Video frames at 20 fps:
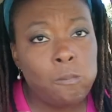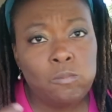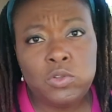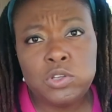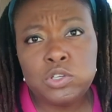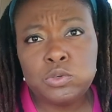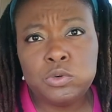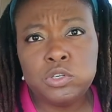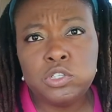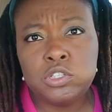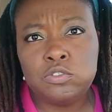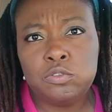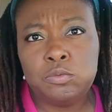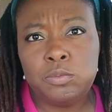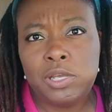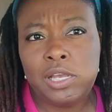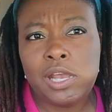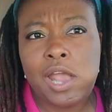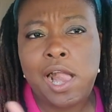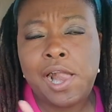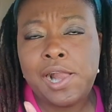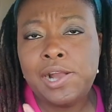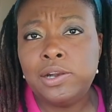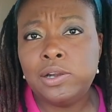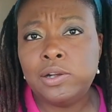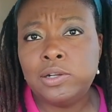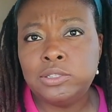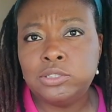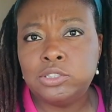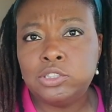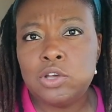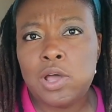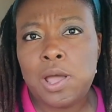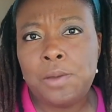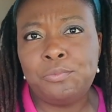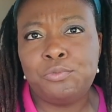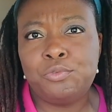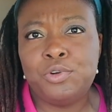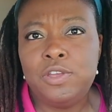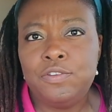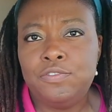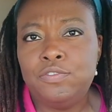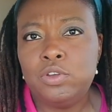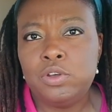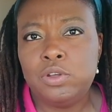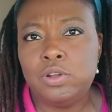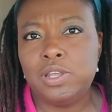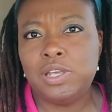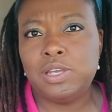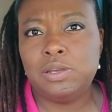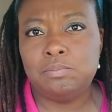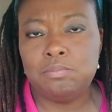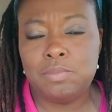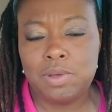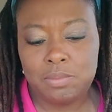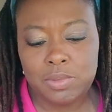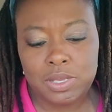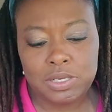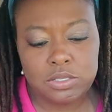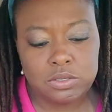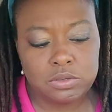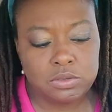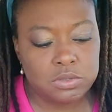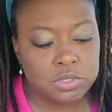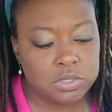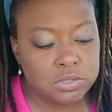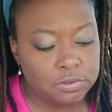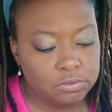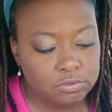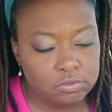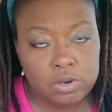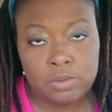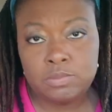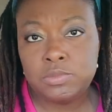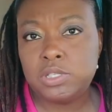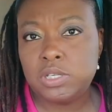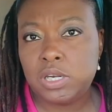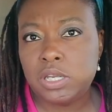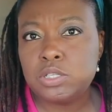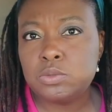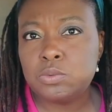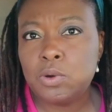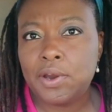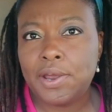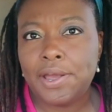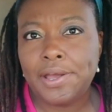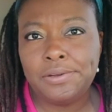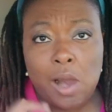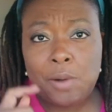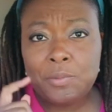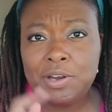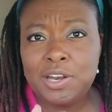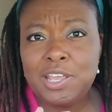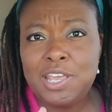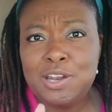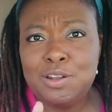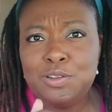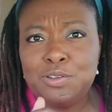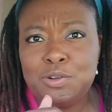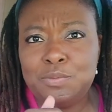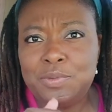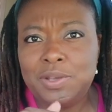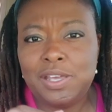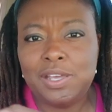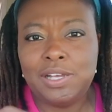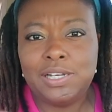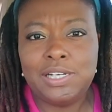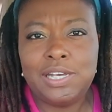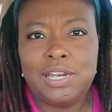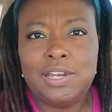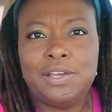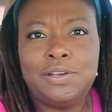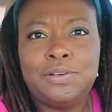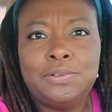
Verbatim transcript: this works for me. And also I'm refueling my muscles from today's workout. I'm gonna eat a little bit. I gotta